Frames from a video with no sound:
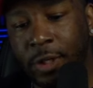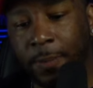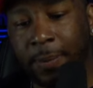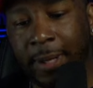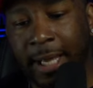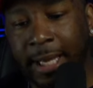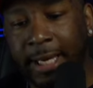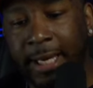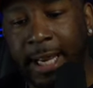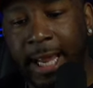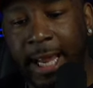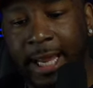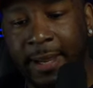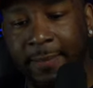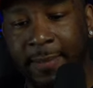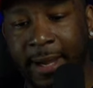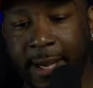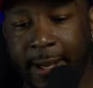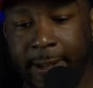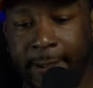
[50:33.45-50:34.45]
So play the
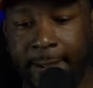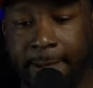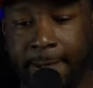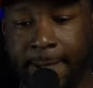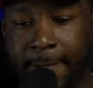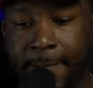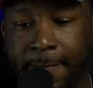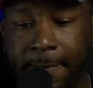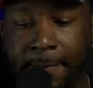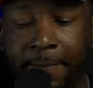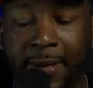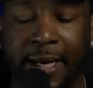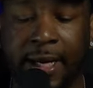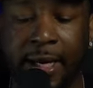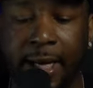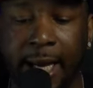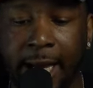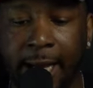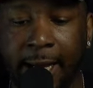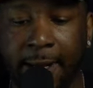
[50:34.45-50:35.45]
game, man.
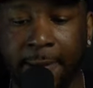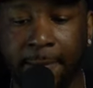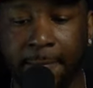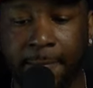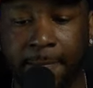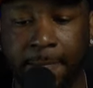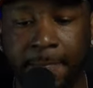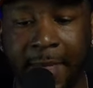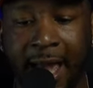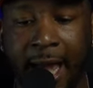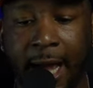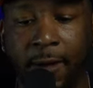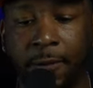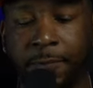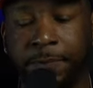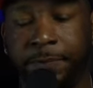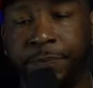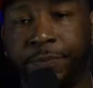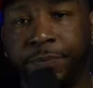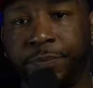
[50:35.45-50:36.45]
Play the game.
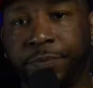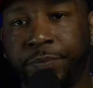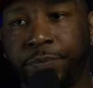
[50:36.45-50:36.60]
Now,